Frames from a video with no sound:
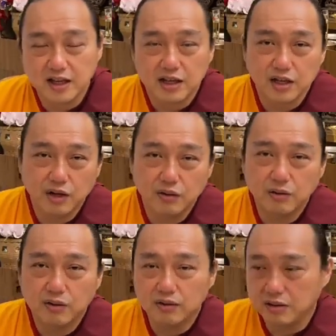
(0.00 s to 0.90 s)

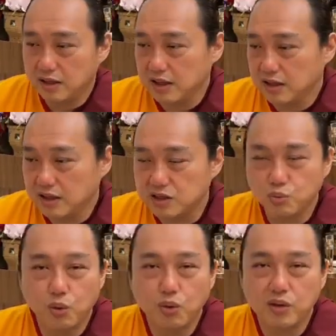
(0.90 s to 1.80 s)
then this
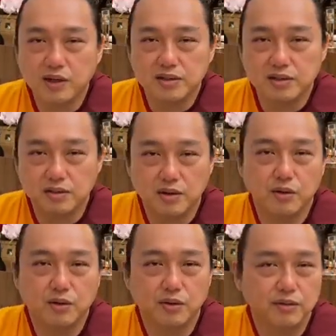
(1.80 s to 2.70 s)
wood is,
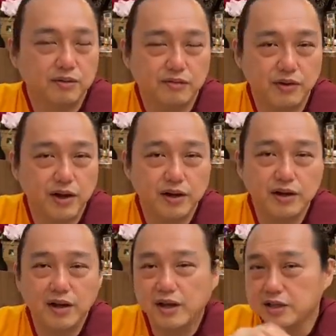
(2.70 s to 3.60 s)
very
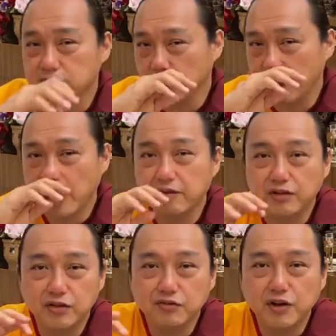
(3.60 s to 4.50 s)
nice for
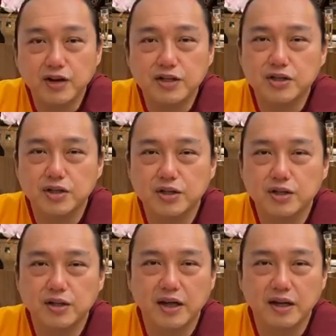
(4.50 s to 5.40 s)
carving
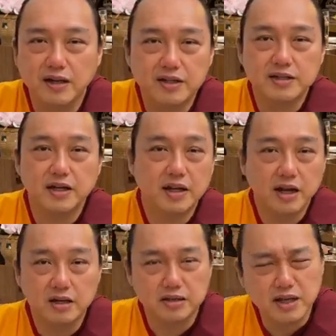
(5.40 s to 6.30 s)
furniture and this and
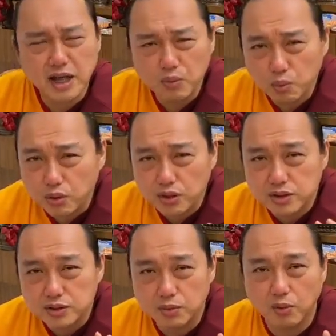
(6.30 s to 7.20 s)
that. That wood
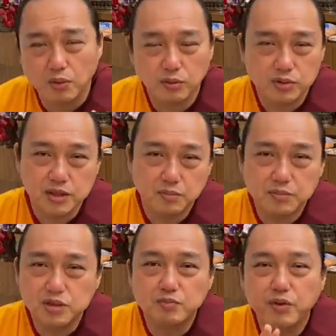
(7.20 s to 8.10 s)
is some
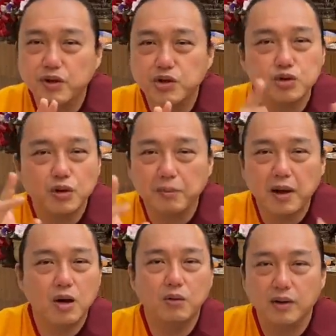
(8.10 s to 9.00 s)
spiritual
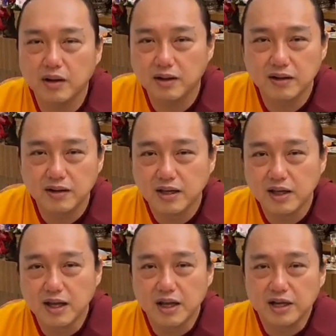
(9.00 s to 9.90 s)
power.
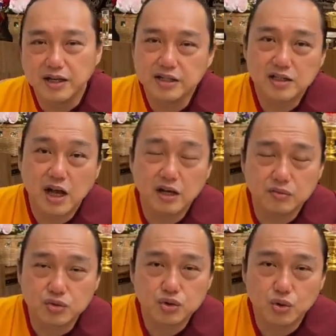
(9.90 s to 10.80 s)
This kind of
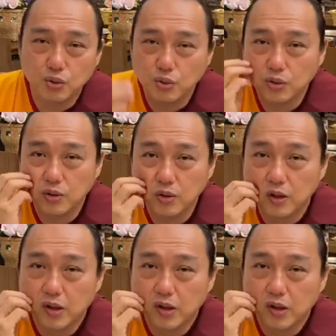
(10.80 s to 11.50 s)
stone,